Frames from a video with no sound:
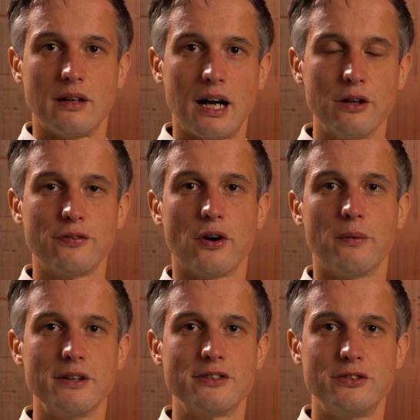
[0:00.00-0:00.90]
I look
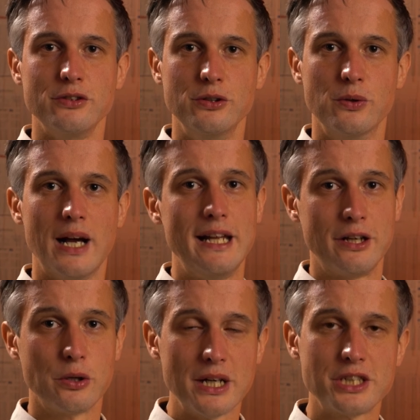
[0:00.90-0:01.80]
forward to any
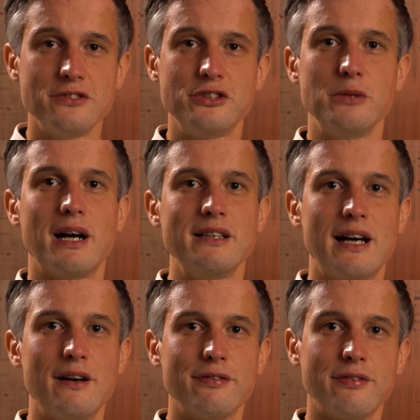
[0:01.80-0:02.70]
questions you might
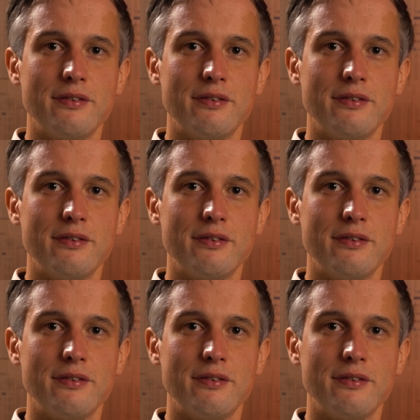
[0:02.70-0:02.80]
have.